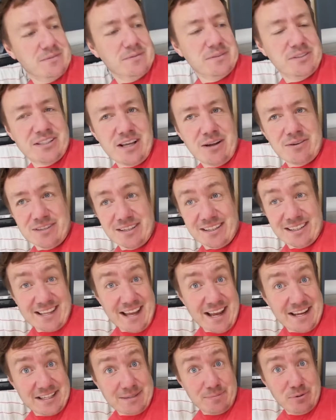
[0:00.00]
Sounds like a
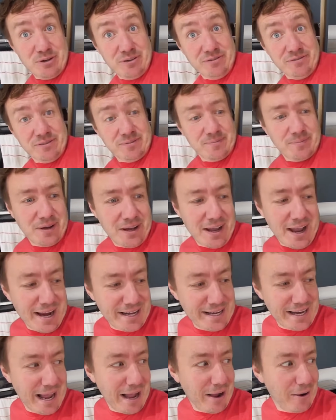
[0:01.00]
dance move. But
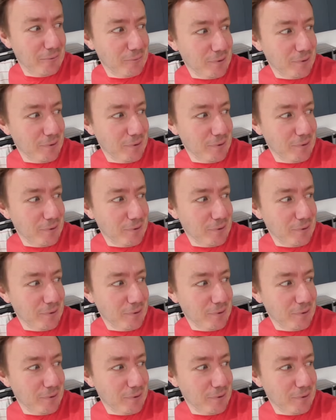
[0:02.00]
anyhow,